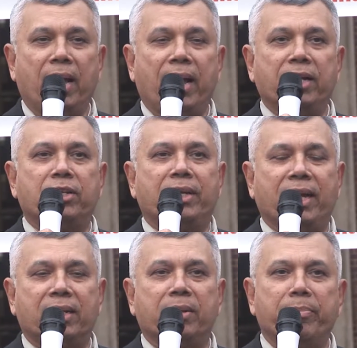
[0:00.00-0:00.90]
and to
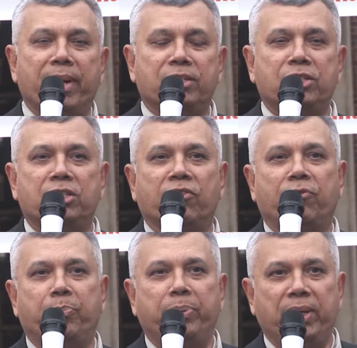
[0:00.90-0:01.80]
get the message
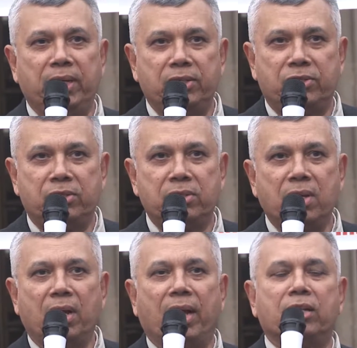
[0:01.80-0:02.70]
of peace
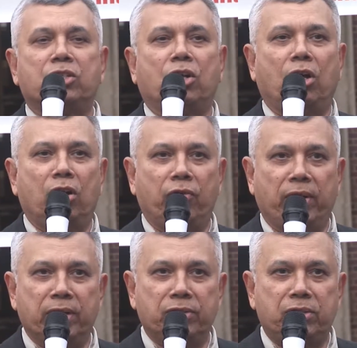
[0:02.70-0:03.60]
and
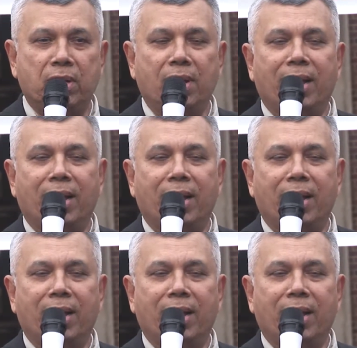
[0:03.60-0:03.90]
tolerance